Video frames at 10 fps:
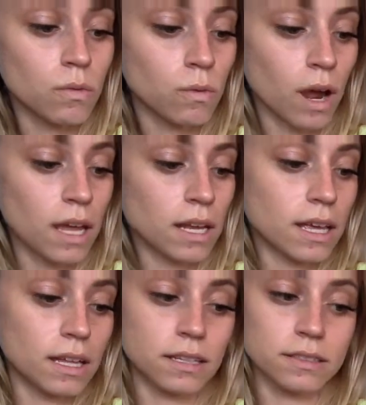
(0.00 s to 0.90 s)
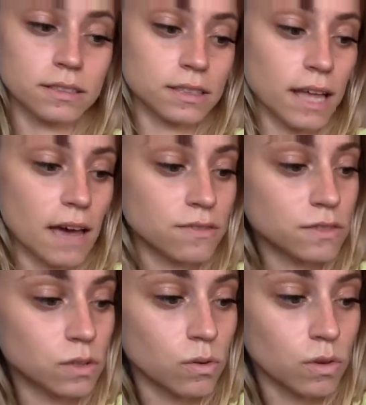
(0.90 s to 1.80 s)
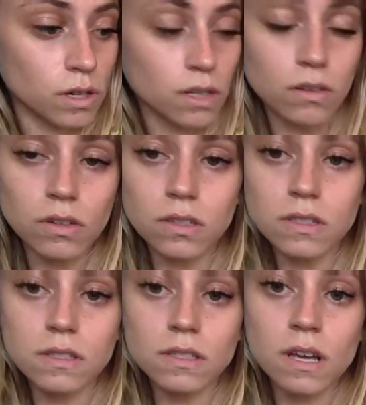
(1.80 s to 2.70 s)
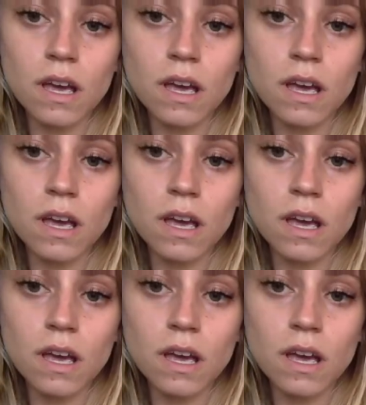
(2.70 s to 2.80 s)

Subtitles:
right and left auricles.